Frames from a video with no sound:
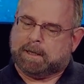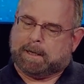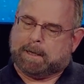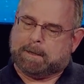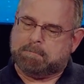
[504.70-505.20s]

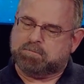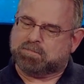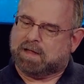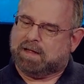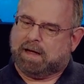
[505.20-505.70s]
Um,
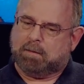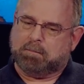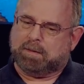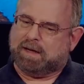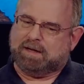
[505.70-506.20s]

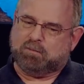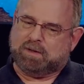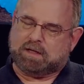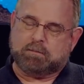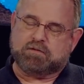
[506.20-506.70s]
but
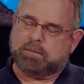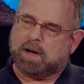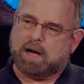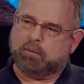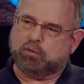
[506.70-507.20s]
when it comes to the
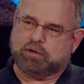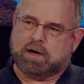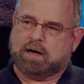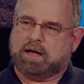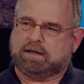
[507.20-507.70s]
Bible, you're
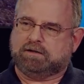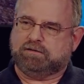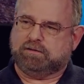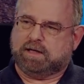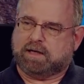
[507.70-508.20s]
not allowed to
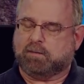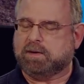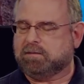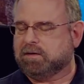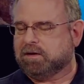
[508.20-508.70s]
do that. Now
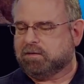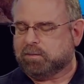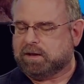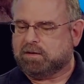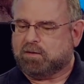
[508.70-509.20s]
we
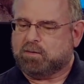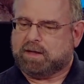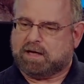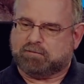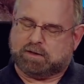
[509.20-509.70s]
we only
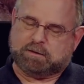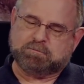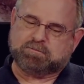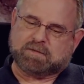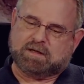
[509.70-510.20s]
have a
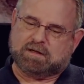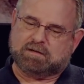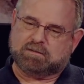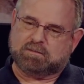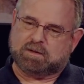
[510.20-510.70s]
a,
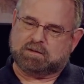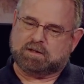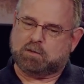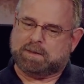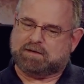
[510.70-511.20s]
a
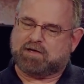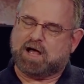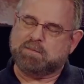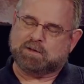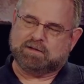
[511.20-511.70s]
little bit of
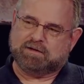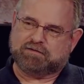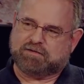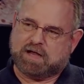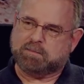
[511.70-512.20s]
time here in this
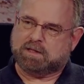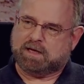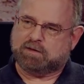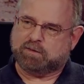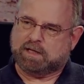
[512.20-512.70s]
segment,
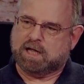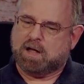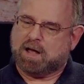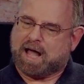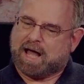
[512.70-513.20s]
Henry.
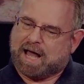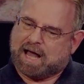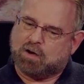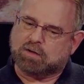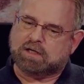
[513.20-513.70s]
Yes.
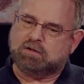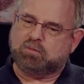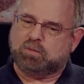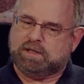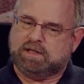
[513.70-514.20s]
How
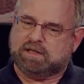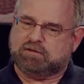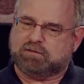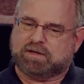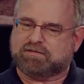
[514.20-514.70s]
can we
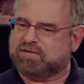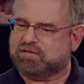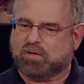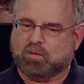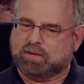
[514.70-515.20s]
address
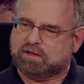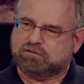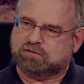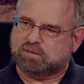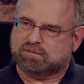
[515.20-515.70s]
this whole
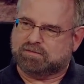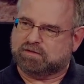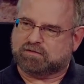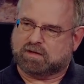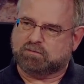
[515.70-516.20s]
issue of
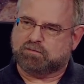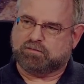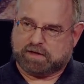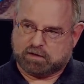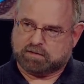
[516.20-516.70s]
this
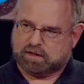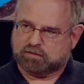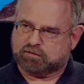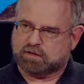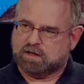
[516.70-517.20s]

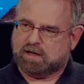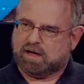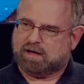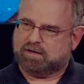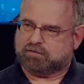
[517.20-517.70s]
unfairness
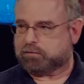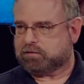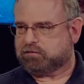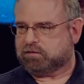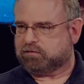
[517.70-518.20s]
as
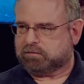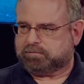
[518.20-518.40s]
Christians?